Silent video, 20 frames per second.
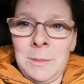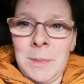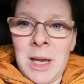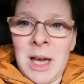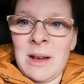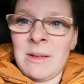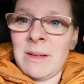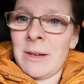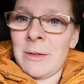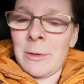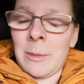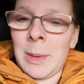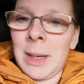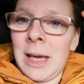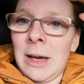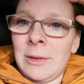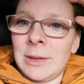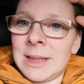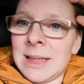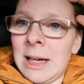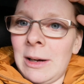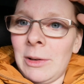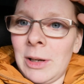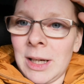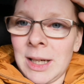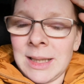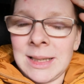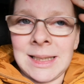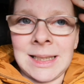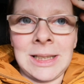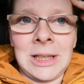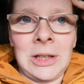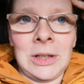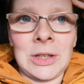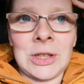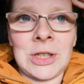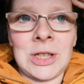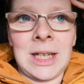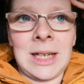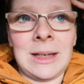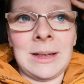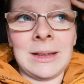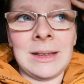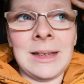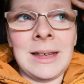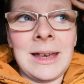blur everybody else out like I did last year.